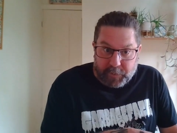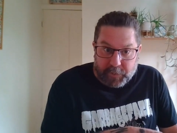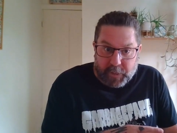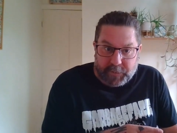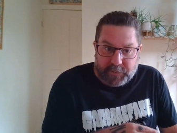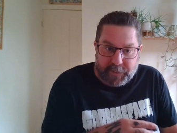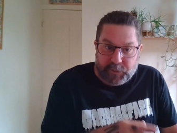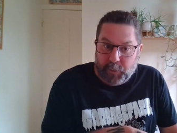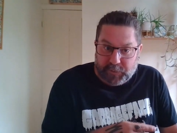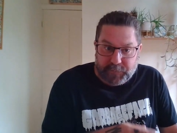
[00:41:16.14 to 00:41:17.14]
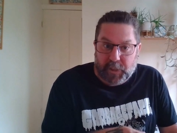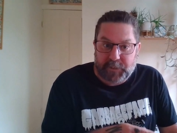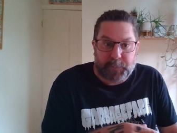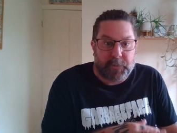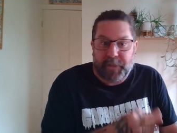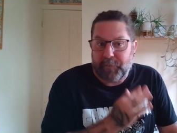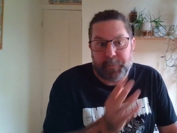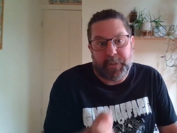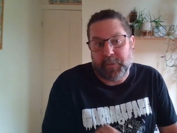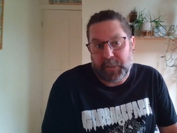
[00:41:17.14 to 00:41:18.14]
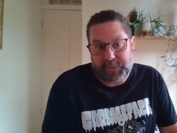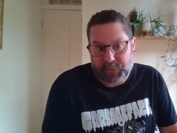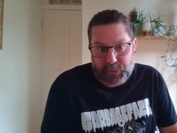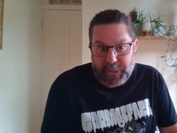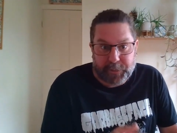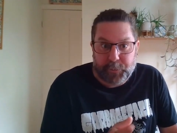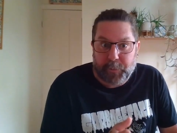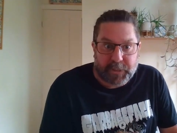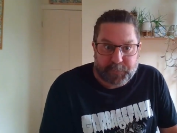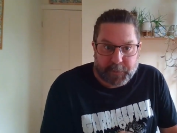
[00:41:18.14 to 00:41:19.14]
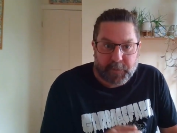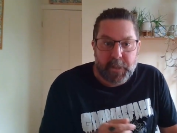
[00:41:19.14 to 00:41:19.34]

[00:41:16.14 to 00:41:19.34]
uh, Saint Joseph's Hospital, and everybody lost their shit, new hospital.